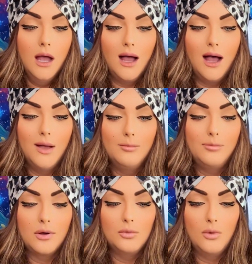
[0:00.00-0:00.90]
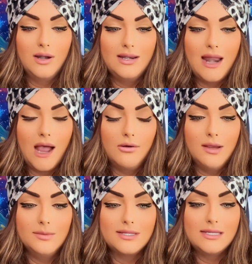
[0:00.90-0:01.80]
But what now
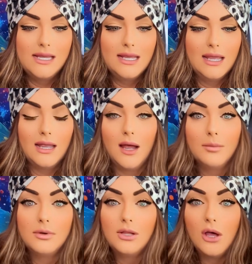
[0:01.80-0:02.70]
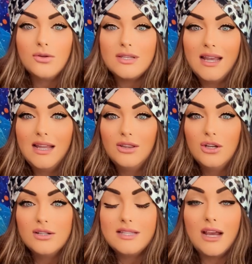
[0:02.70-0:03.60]
I'm seeing it up close, and it
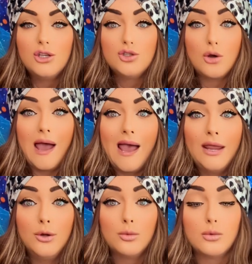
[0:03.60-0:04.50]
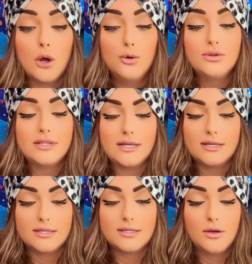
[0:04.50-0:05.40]
looks like dried
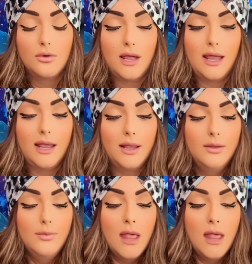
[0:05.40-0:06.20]
roses, okay?